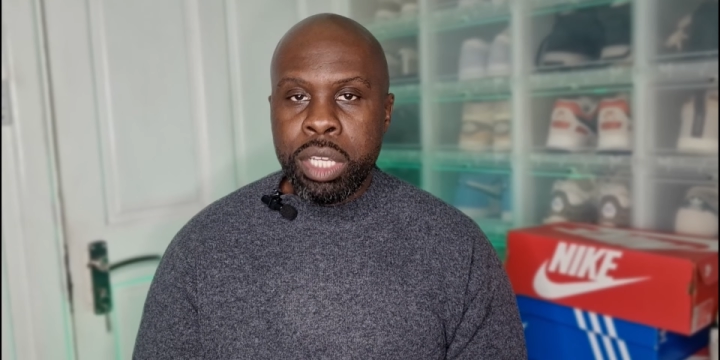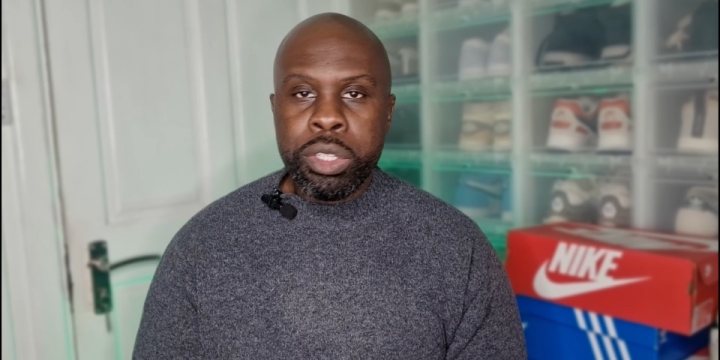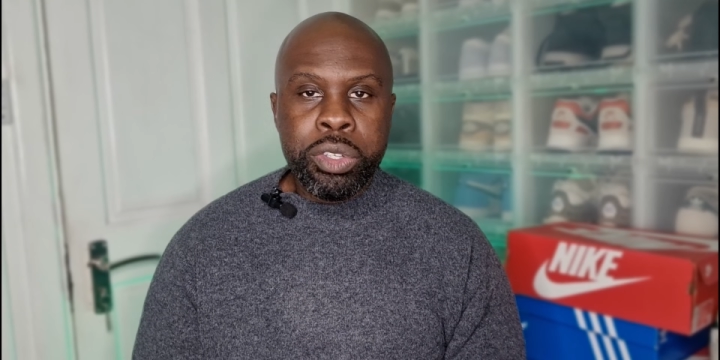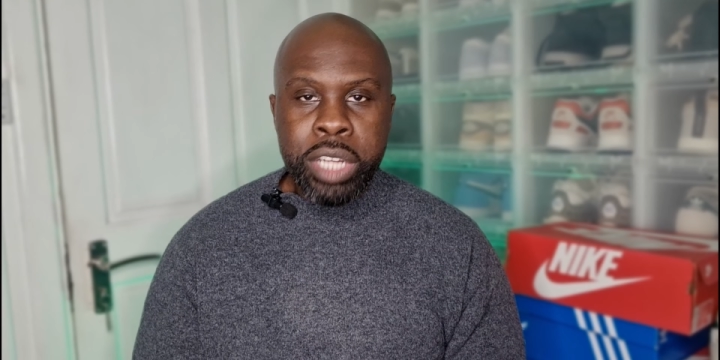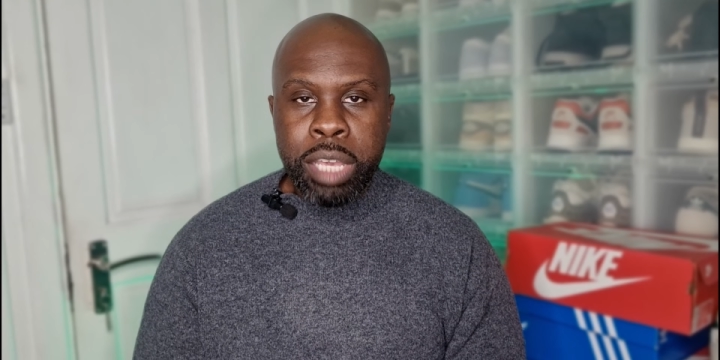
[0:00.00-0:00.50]

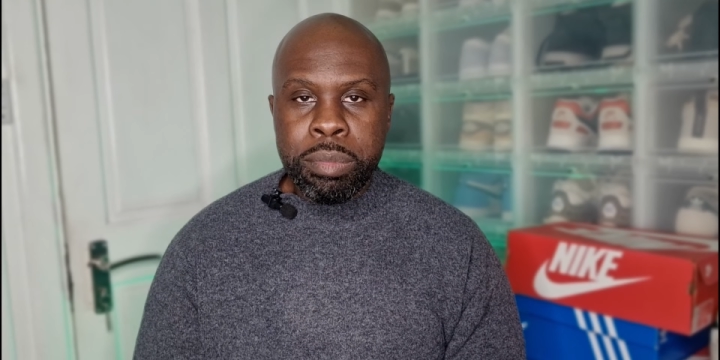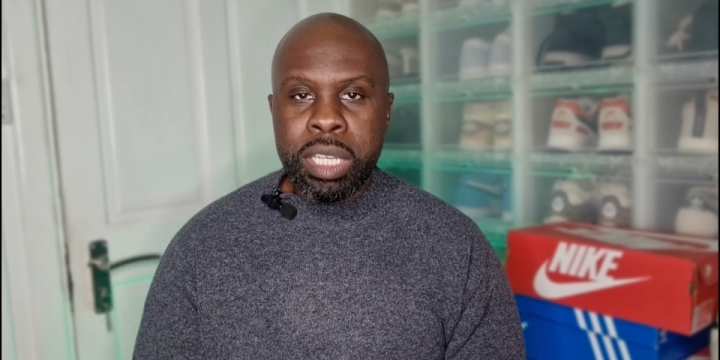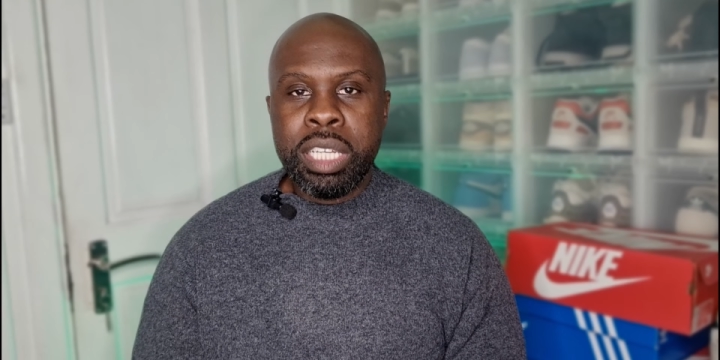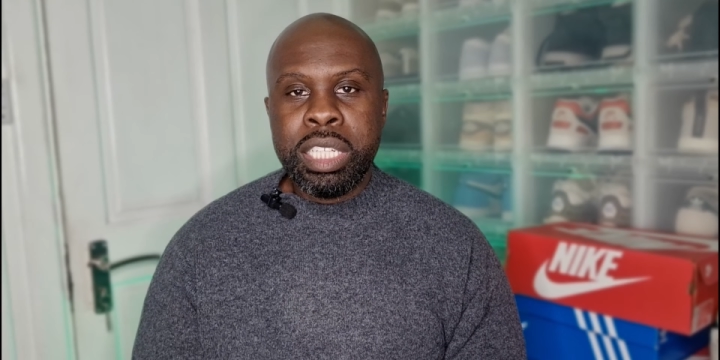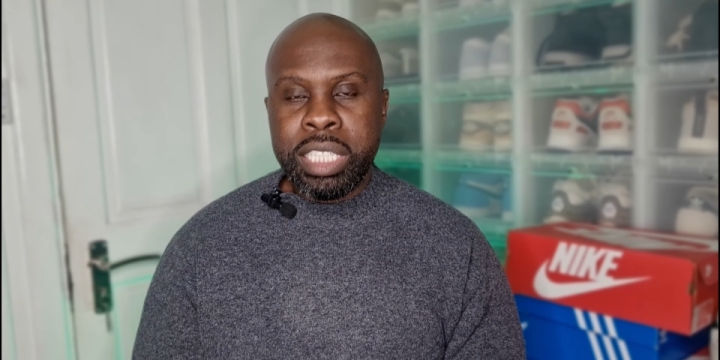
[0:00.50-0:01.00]
you name
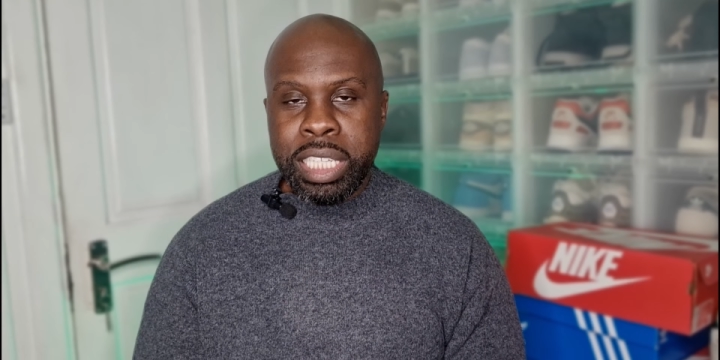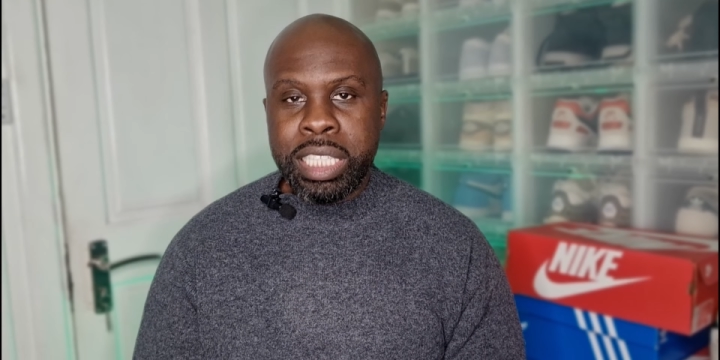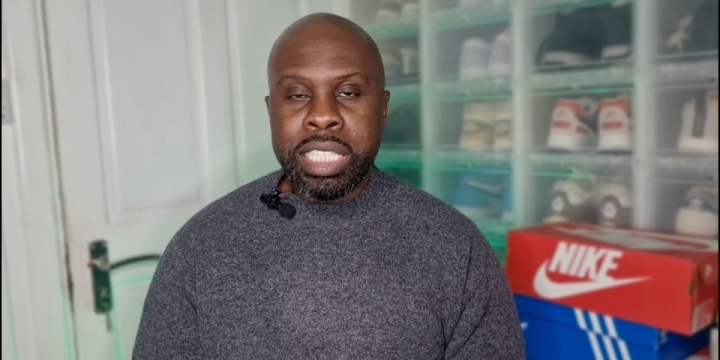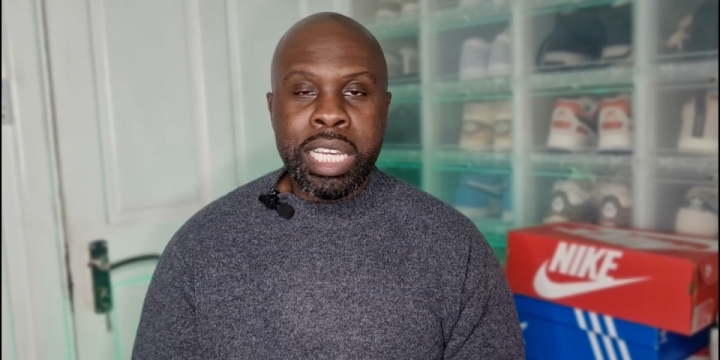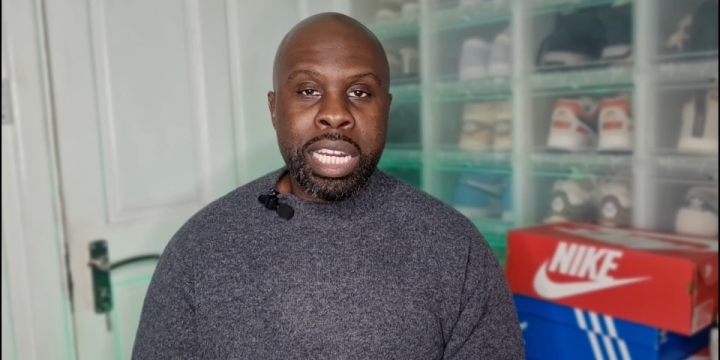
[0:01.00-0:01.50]
it,
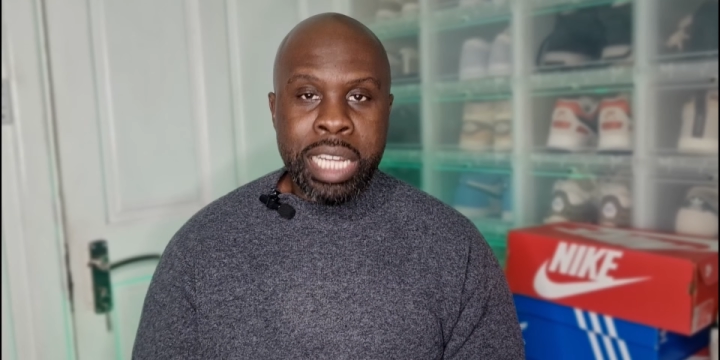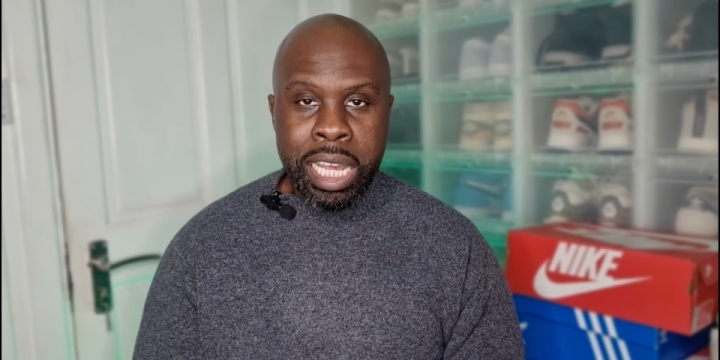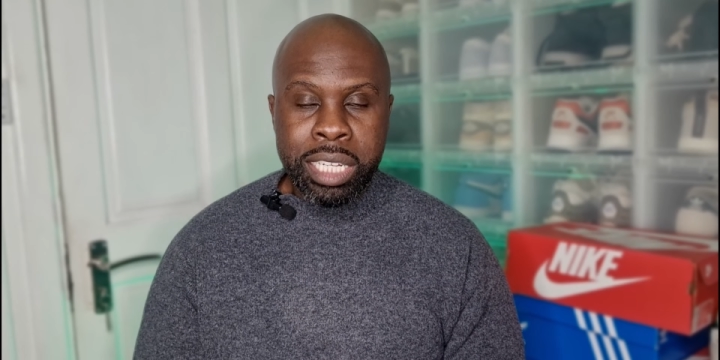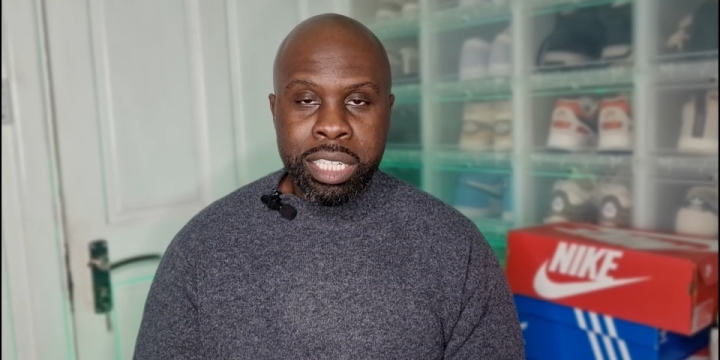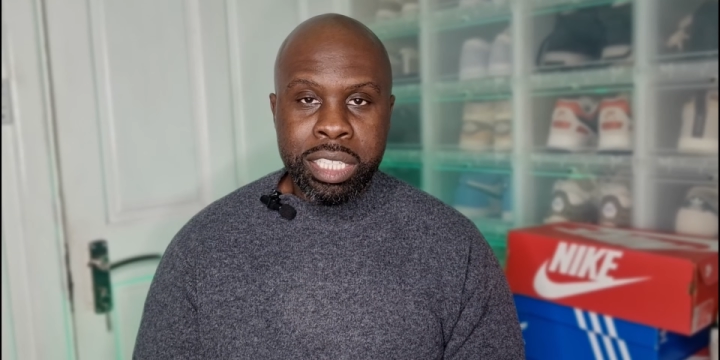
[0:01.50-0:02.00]
these can
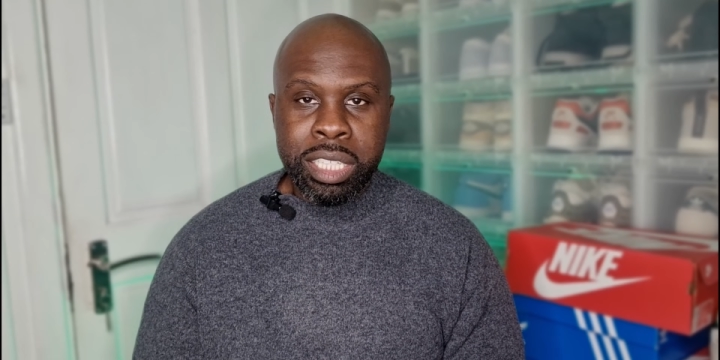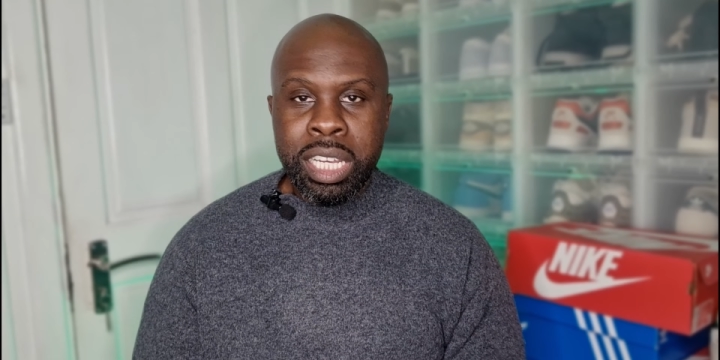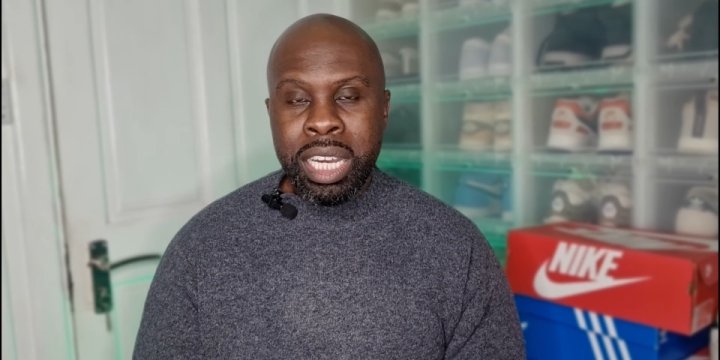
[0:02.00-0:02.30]
handle it.